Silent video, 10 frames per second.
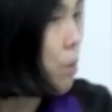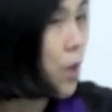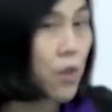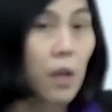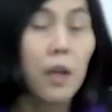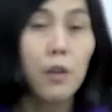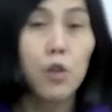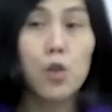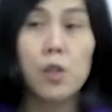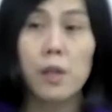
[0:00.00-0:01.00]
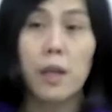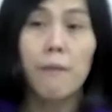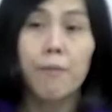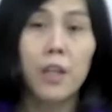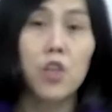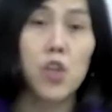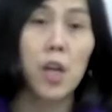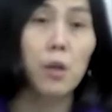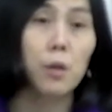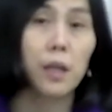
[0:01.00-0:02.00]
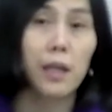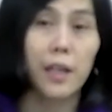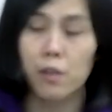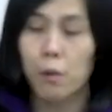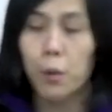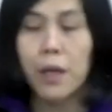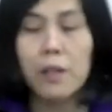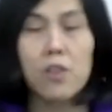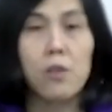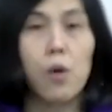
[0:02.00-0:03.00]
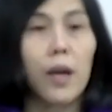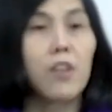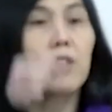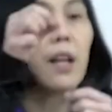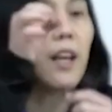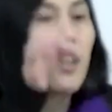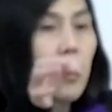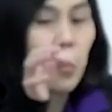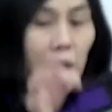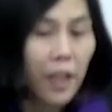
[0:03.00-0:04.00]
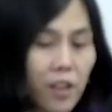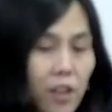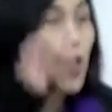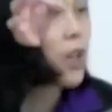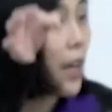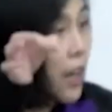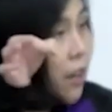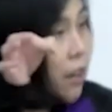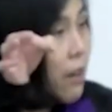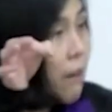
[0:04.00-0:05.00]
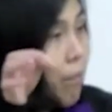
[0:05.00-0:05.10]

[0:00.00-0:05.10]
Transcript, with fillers: because usually in general the leads we can just okay select here, select here, select here.